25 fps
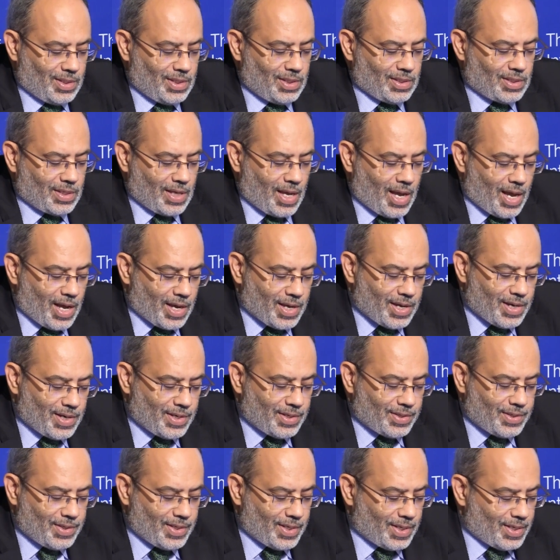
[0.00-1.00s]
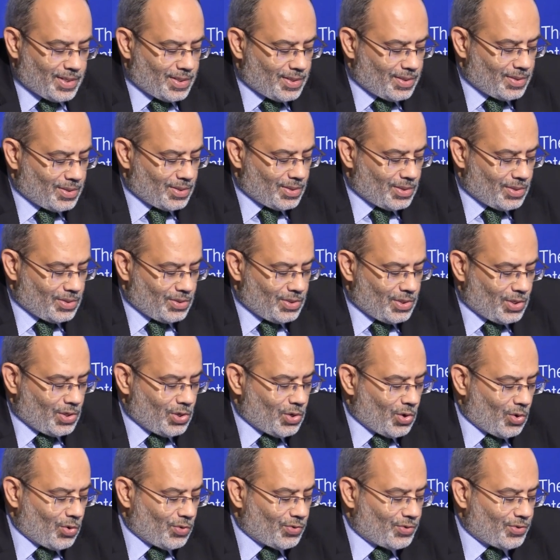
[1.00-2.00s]
is higher than the
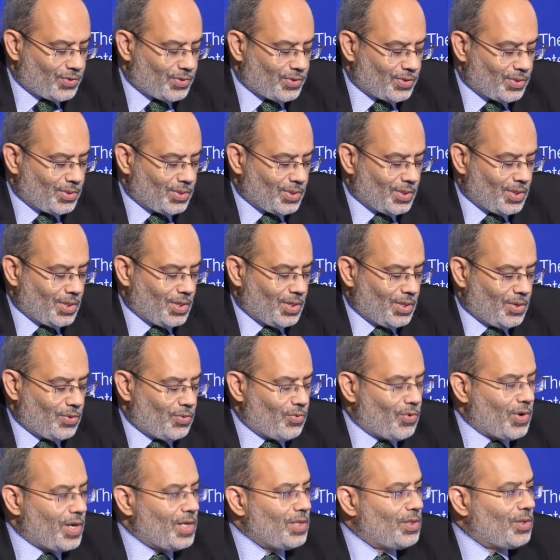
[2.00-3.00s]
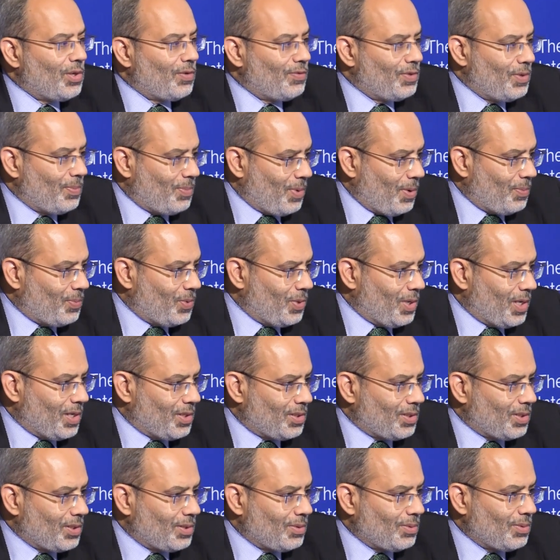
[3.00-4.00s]
growth rate of the
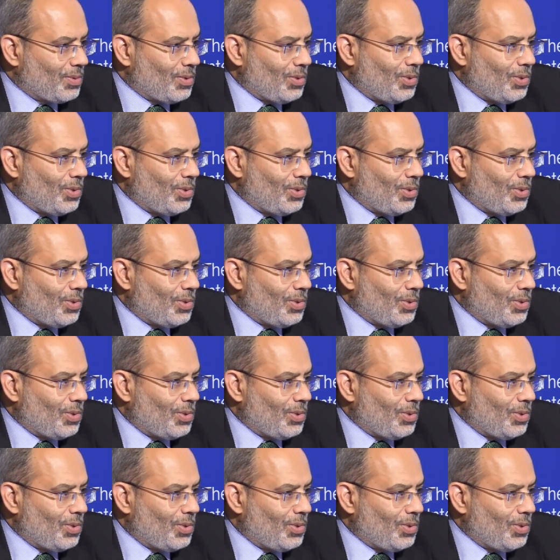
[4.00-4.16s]
population.